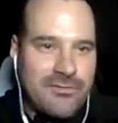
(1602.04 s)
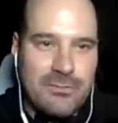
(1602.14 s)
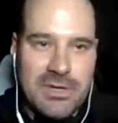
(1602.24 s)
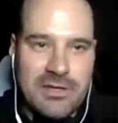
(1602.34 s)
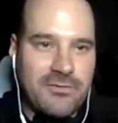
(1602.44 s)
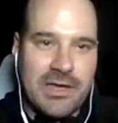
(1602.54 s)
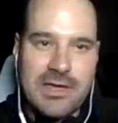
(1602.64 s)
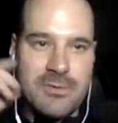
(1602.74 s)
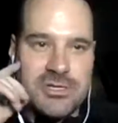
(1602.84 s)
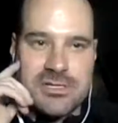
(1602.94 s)
even be
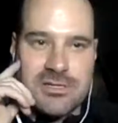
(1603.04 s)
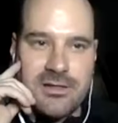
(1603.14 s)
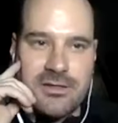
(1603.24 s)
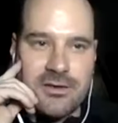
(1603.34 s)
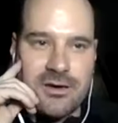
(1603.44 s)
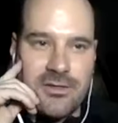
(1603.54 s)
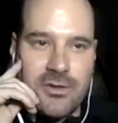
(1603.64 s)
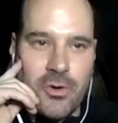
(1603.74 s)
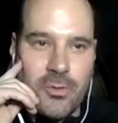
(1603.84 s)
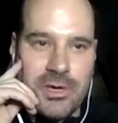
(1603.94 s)
fake images on the
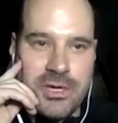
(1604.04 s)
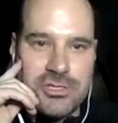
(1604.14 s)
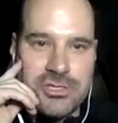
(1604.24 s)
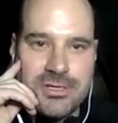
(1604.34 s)
on the homepage